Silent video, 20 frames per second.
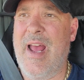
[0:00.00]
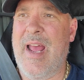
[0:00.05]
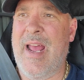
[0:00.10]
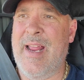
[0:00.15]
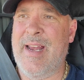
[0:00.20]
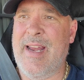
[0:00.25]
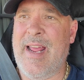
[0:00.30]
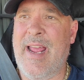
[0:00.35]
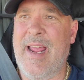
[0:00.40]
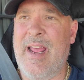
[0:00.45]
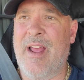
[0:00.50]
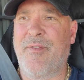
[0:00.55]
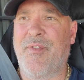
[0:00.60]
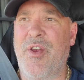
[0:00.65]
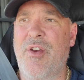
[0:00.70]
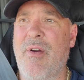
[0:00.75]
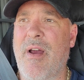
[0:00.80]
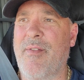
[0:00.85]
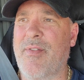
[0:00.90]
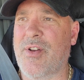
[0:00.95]
and if
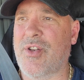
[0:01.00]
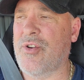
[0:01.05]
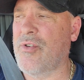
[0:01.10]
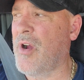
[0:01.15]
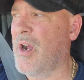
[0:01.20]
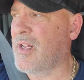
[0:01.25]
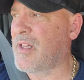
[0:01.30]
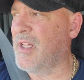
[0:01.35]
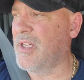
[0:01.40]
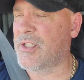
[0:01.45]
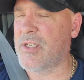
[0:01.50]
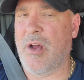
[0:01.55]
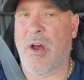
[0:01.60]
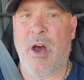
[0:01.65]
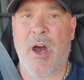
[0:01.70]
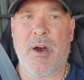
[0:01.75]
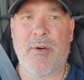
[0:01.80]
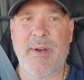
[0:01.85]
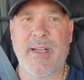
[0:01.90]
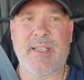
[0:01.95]
you have a truck that's
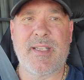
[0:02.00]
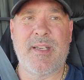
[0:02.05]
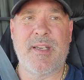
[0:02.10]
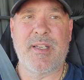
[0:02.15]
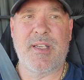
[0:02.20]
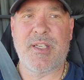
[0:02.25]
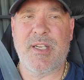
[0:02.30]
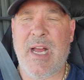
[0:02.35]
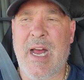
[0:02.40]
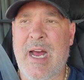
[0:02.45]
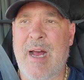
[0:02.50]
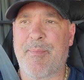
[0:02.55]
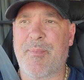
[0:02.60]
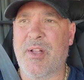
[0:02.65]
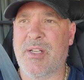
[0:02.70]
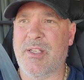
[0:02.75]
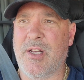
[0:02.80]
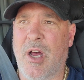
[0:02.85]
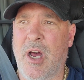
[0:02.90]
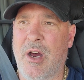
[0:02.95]
always in the shop,
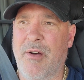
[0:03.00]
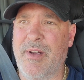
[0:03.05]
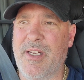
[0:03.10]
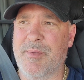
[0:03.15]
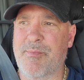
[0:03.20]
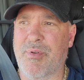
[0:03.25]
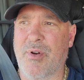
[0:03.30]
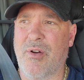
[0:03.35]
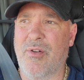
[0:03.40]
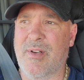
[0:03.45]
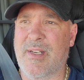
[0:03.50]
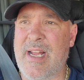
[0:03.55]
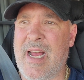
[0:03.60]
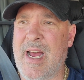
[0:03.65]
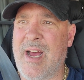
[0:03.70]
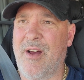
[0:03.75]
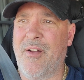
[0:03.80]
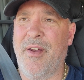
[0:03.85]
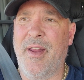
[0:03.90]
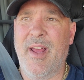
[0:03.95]
that's always broke
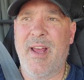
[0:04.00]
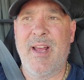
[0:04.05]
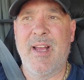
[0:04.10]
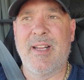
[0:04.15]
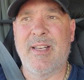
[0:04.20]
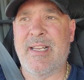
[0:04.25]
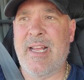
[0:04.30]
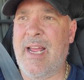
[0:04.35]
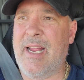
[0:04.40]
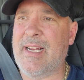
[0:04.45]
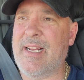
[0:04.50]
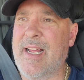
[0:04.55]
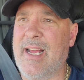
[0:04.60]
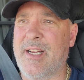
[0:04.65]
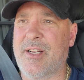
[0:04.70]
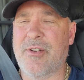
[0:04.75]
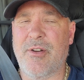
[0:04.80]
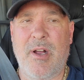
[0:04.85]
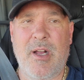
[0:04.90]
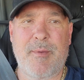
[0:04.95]
down, take
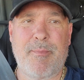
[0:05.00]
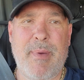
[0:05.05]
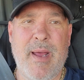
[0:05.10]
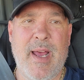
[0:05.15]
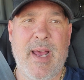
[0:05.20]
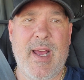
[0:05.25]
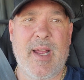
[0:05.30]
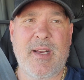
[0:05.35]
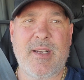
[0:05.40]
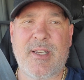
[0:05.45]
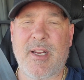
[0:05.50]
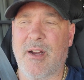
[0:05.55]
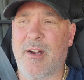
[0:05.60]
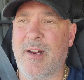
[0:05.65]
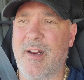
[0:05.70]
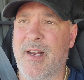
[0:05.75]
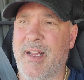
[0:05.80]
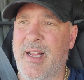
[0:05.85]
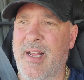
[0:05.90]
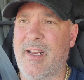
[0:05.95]
that truck back, turn
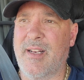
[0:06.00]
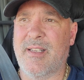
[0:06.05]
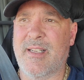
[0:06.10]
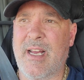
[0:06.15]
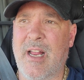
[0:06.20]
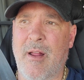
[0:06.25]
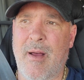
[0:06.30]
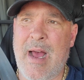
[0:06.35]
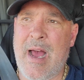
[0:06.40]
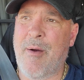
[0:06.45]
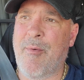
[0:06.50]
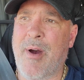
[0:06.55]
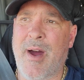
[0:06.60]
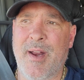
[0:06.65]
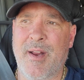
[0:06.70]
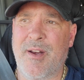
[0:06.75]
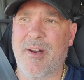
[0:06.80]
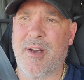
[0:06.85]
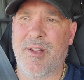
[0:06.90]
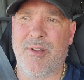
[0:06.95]
it in, tell them I want
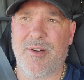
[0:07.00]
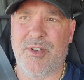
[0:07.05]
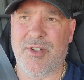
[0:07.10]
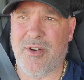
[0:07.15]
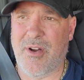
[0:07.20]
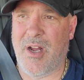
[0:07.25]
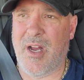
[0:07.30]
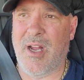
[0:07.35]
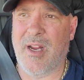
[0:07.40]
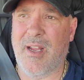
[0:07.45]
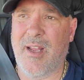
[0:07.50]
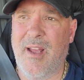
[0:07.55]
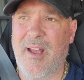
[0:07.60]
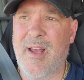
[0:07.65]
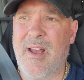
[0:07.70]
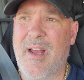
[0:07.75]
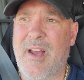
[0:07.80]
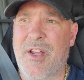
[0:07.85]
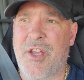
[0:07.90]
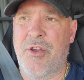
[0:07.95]
another truck.
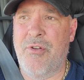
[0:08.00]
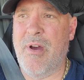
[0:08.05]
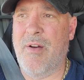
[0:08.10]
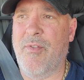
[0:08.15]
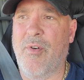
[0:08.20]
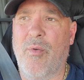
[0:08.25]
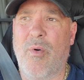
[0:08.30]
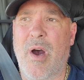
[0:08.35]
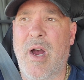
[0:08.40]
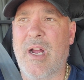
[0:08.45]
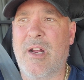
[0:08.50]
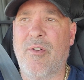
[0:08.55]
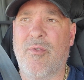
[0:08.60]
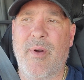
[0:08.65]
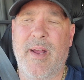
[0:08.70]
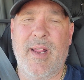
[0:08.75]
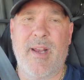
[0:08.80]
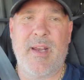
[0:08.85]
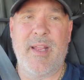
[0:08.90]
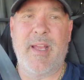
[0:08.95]
You have a
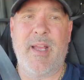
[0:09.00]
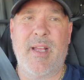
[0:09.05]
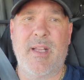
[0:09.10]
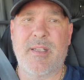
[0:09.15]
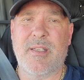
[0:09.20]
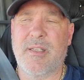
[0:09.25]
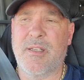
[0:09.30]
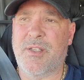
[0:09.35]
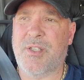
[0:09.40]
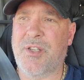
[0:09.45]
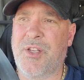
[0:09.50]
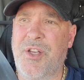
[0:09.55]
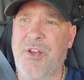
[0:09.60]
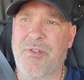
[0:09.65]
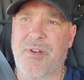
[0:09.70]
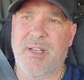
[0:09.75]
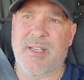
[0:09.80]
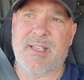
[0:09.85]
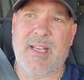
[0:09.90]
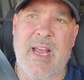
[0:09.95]
walk-away lease, so you
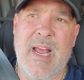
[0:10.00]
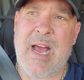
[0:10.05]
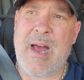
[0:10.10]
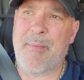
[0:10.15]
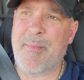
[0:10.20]
can say